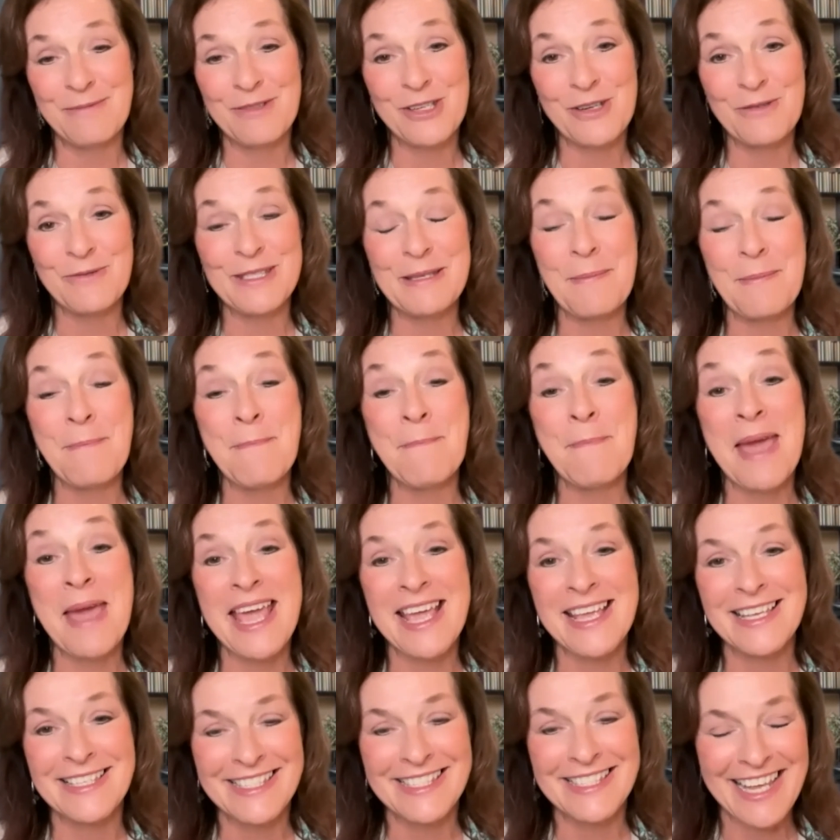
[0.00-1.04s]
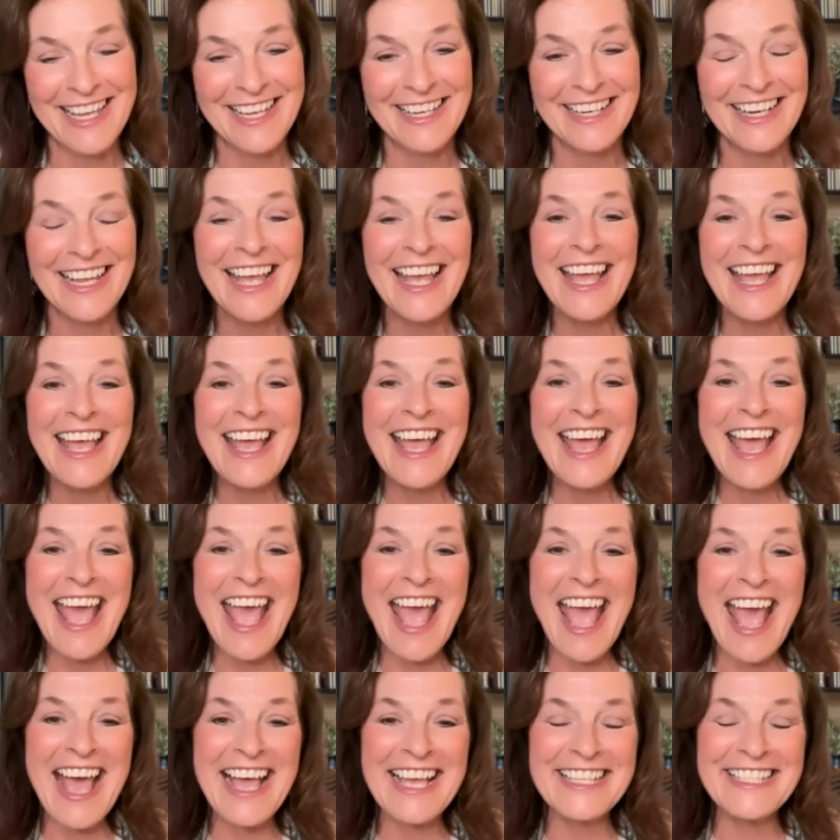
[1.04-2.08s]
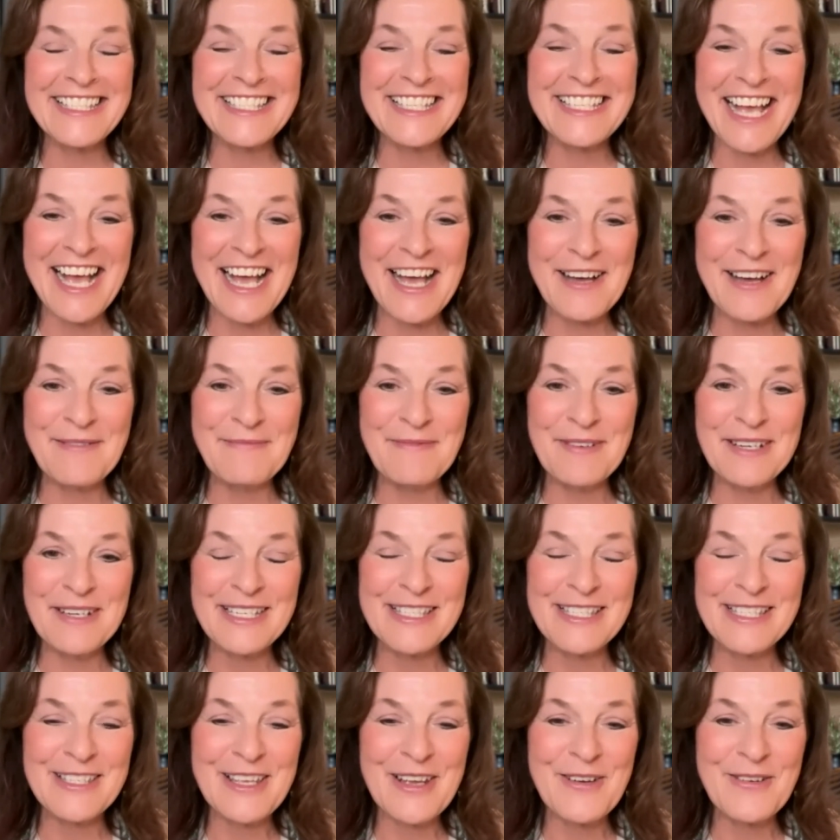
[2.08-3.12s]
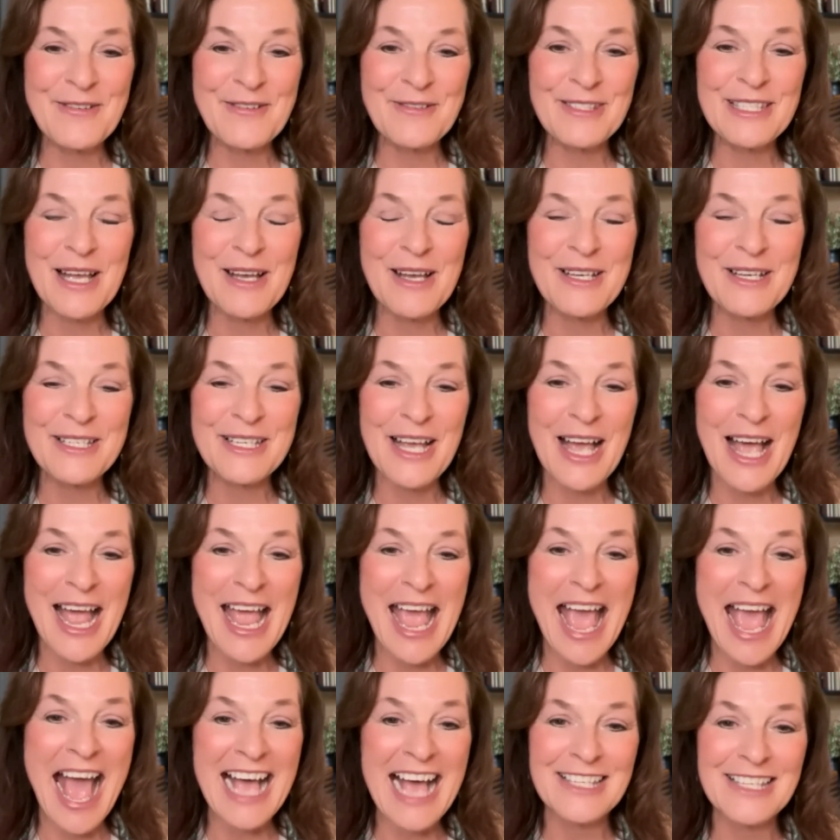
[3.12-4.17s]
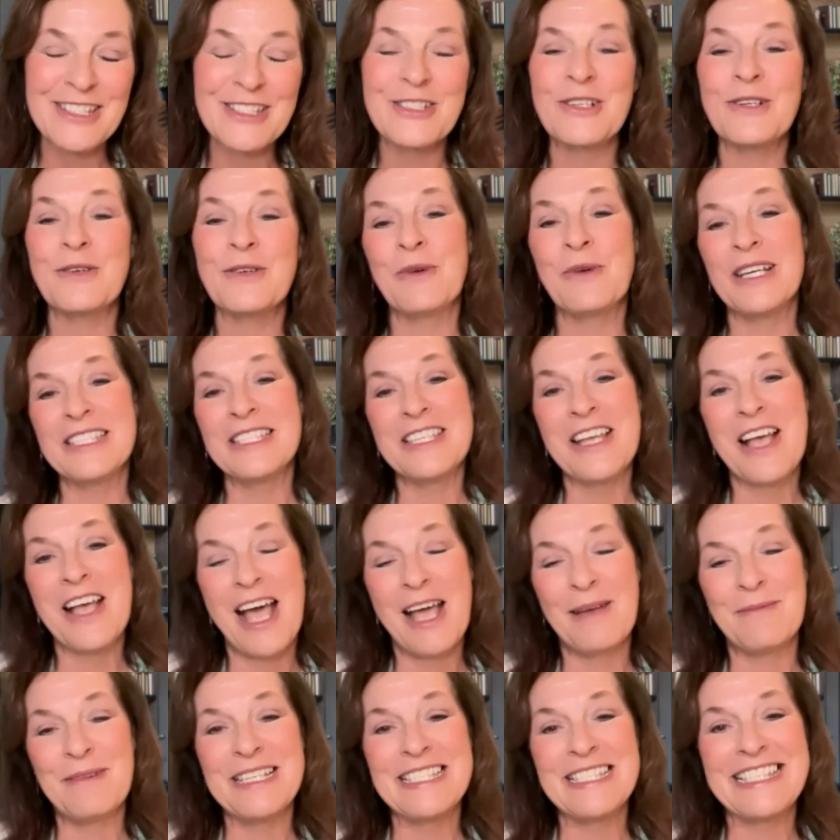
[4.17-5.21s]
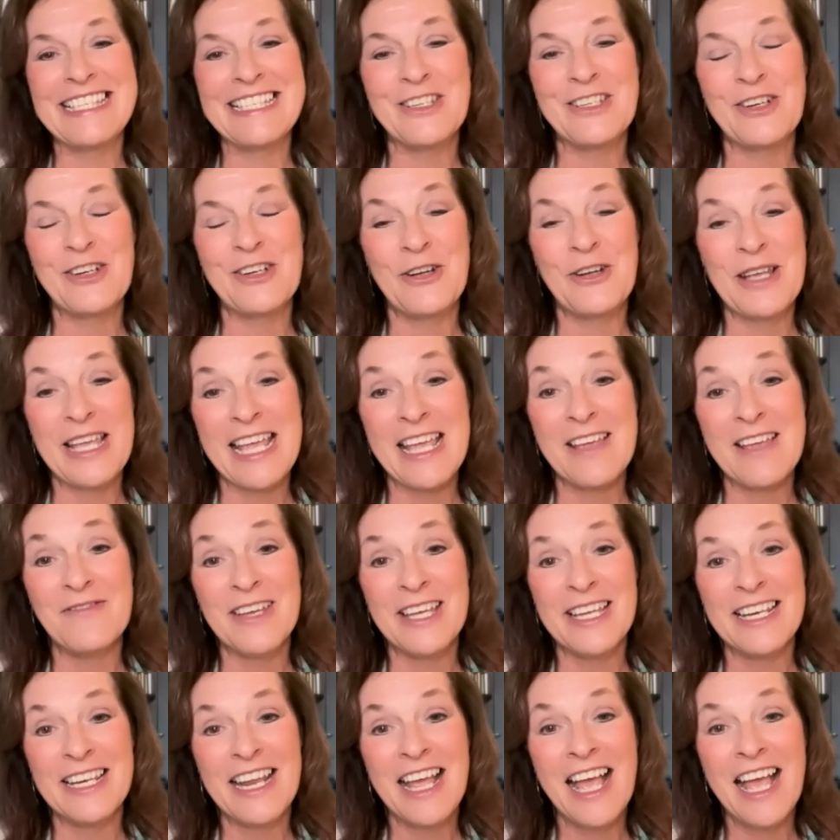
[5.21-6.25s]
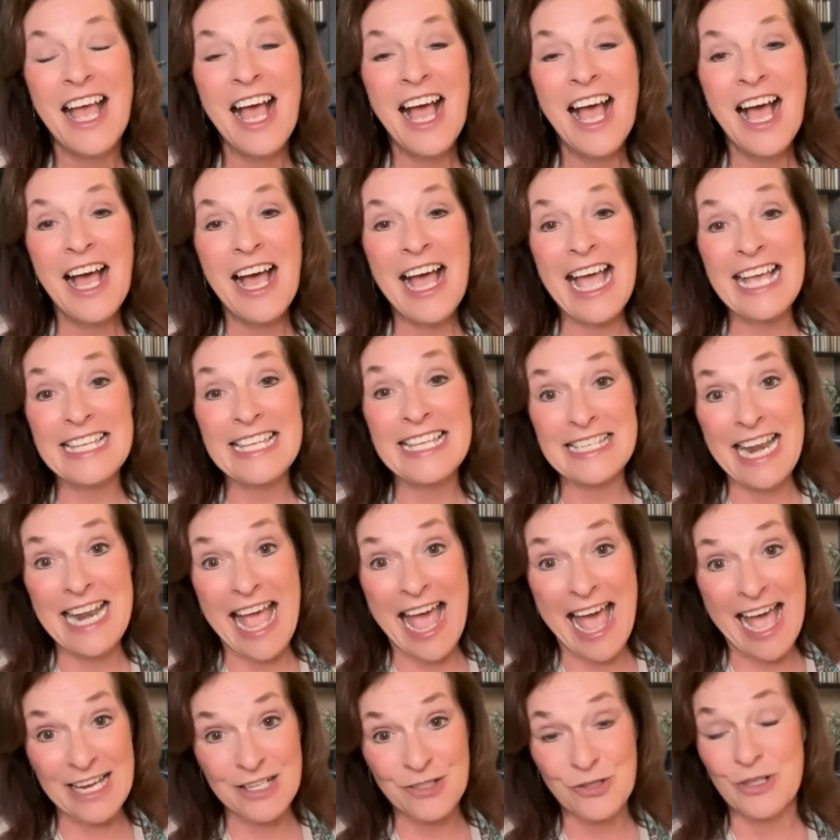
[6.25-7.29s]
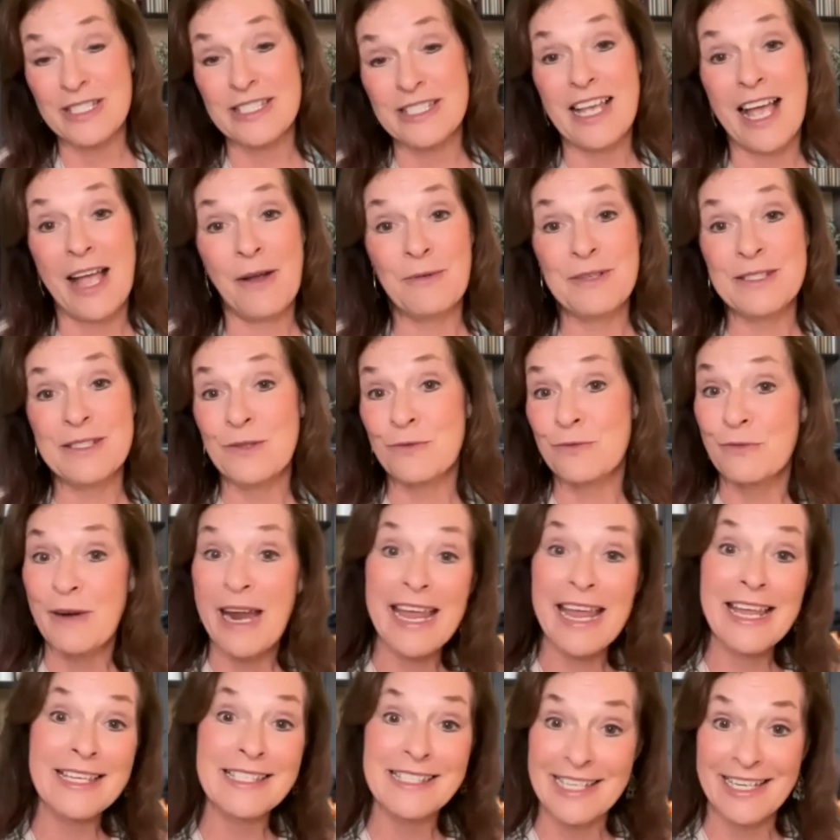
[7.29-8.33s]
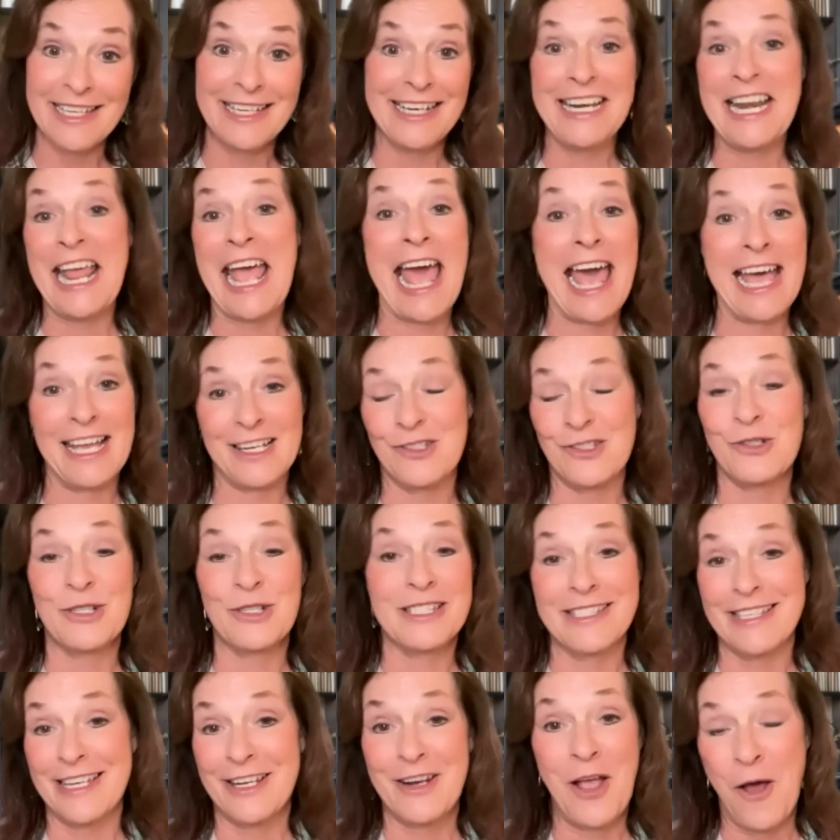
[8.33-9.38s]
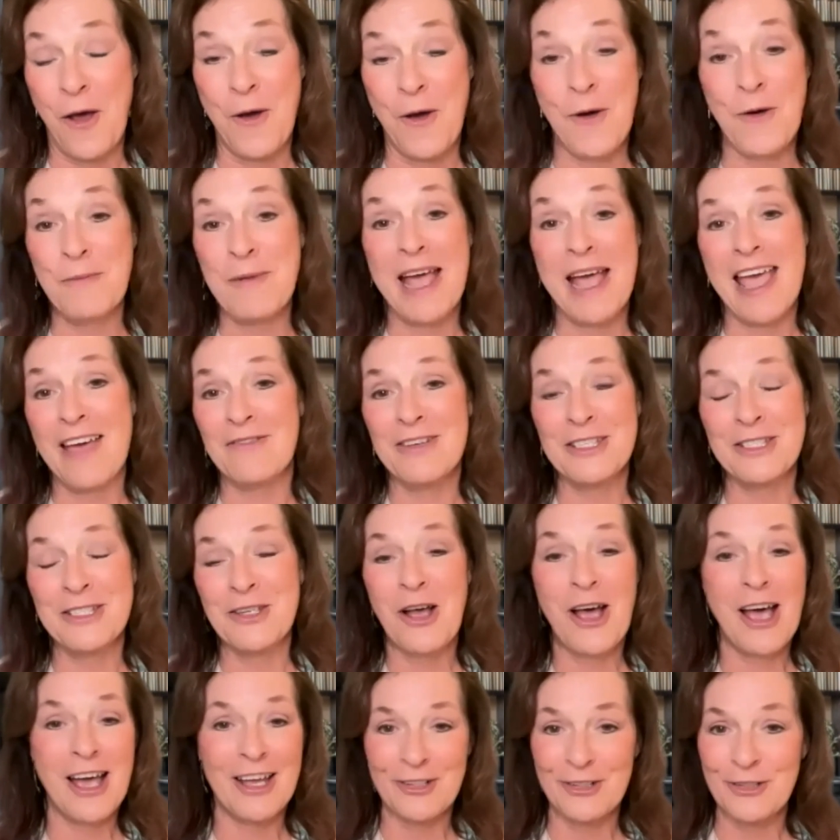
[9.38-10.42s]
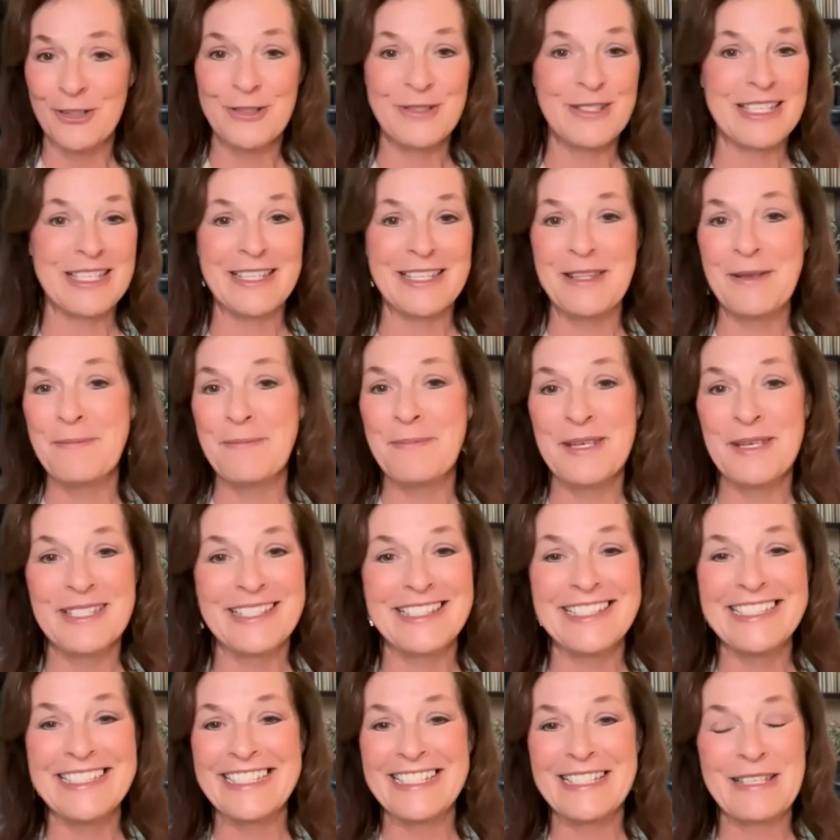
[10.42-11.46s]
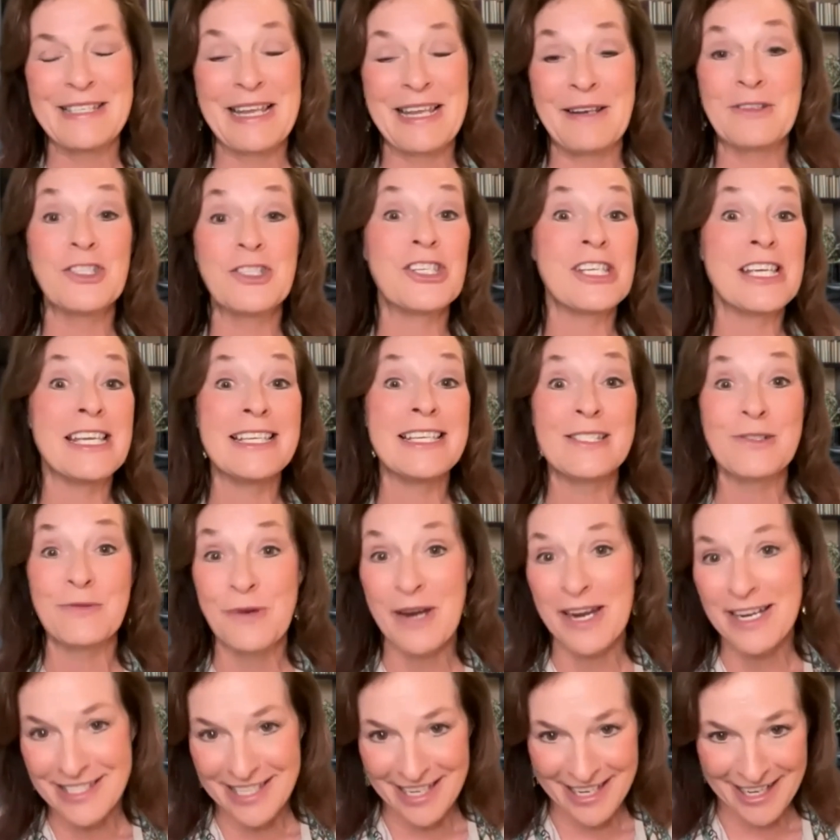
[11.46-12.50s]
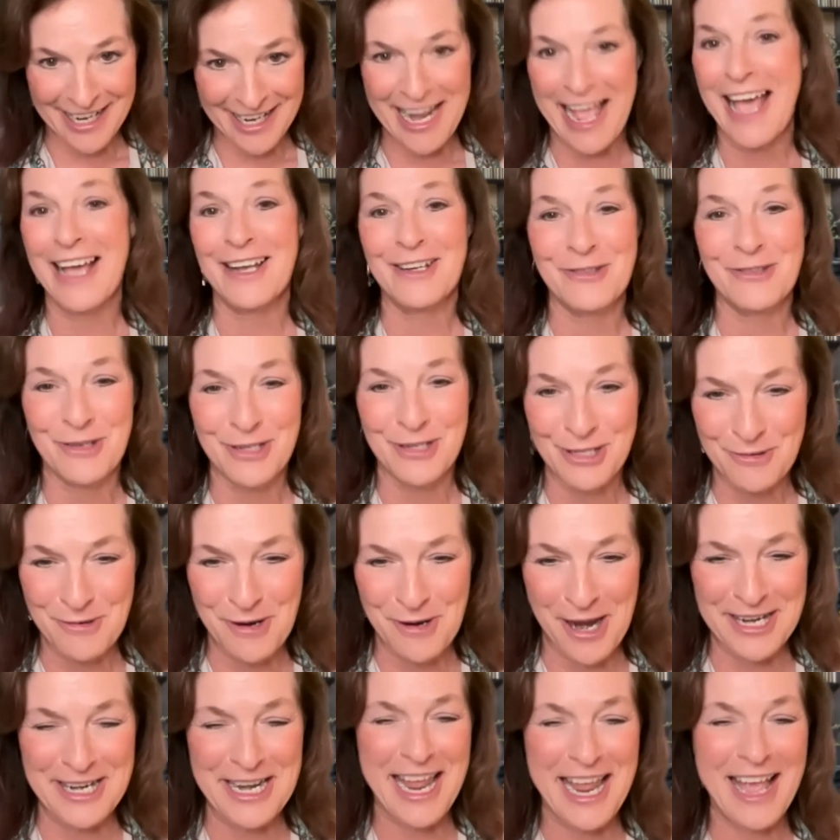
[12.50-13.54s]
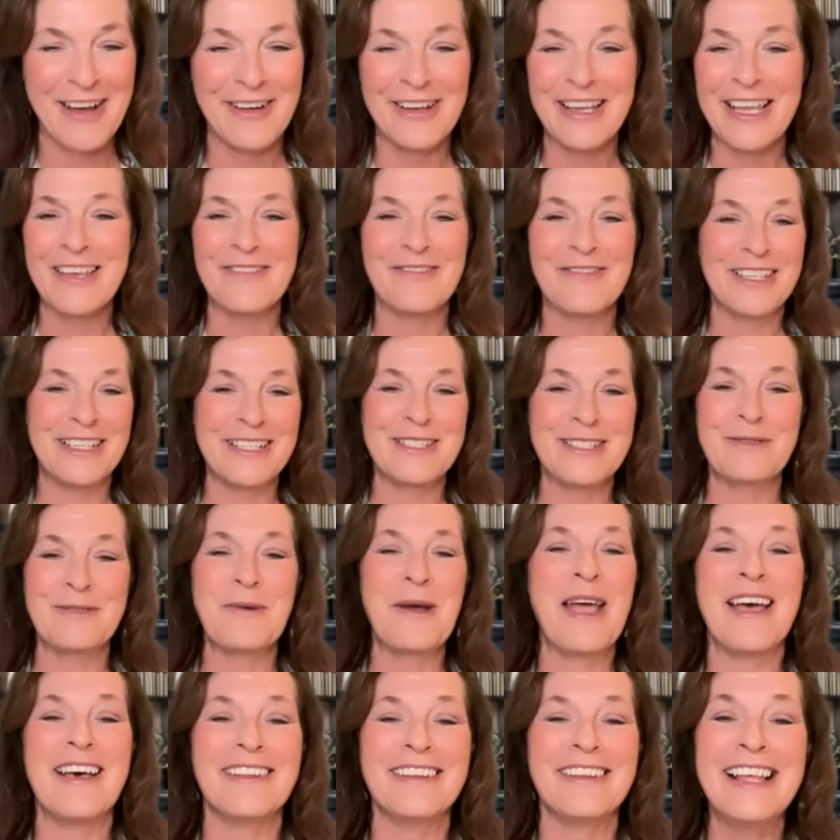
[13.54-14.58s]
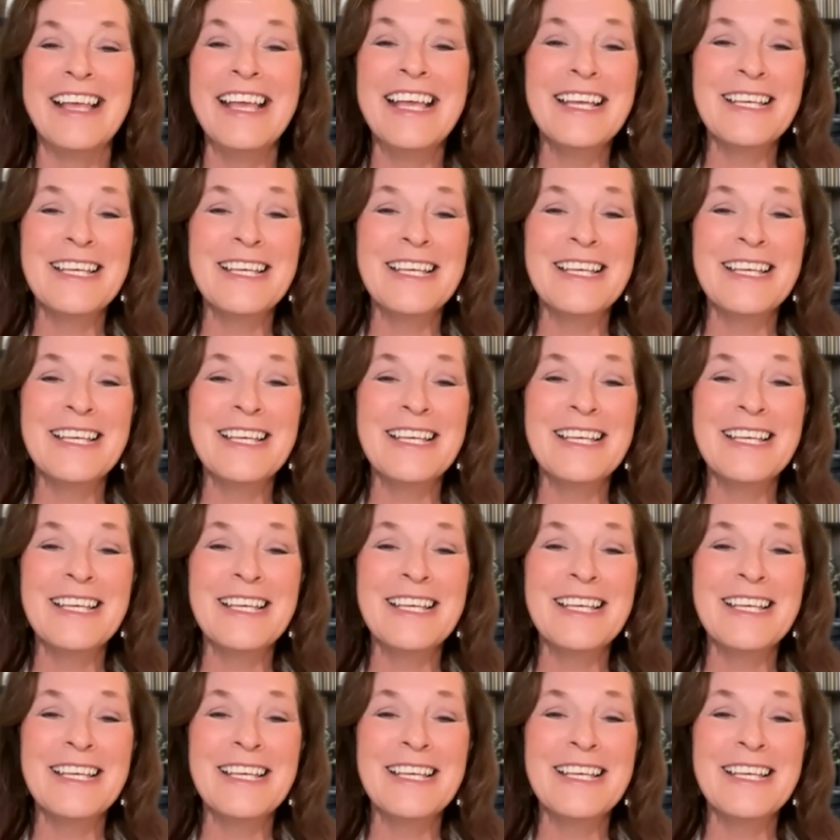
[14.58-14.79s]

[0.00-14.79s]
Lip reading: She was amazing. And so I asked her at one time, I said, you know, even as an actress, I was raising an actress at home. I have a daughter who's in the business and she's raising an actress right now, even as well.